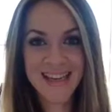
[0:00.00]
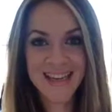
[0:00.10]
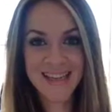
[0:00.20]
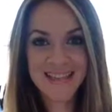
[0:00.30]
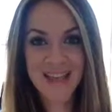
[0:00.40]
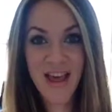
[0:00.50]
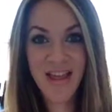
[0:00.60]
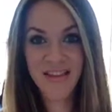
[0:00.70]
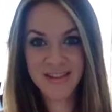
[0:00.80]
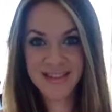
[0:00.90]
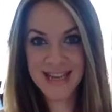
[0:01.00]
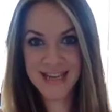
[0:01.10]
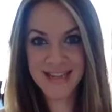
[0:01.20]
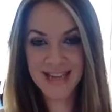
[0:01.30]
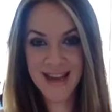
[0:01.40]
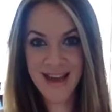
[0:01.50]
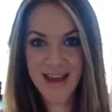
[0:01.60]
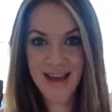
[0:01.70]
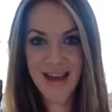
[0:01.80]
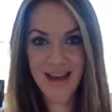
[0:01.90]
It's Thursday
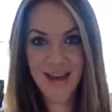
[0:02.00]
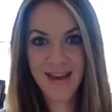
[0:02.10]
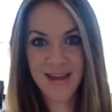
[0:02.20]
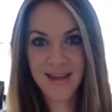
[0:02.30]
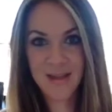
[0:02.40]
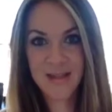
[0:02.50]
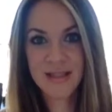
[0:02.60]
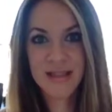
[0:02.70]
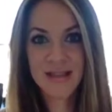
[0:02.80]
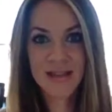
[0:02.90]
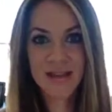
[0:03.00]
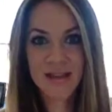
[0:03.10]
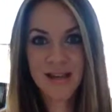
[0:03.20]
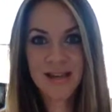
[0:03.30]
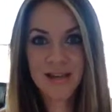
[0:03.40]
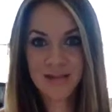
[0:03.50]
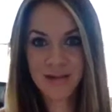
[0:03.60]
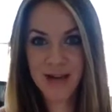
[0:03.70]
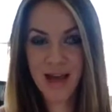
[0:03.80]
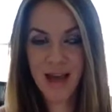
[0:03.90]
today, and
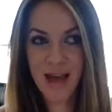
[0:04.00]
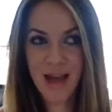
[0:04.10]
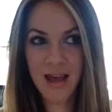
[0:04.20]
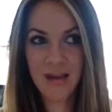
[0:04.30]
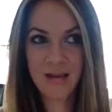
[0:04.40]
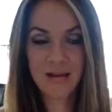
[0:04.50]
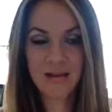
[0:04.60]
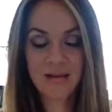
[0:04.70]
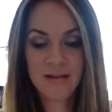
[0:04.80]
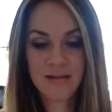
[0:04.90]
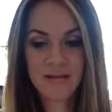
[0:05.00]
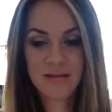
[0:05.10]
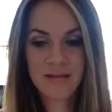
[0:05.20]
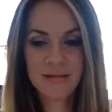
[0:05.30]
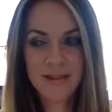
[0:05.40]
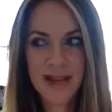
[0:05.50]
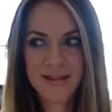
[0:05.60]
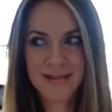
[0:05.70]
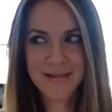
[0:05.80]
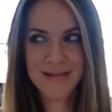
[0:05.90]
yesterday, yeah,
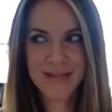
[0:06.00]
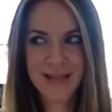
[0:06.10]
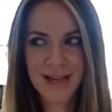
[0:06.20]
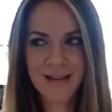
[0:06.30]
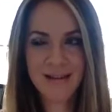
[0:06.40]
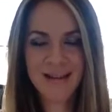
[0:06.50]
it's Thursday.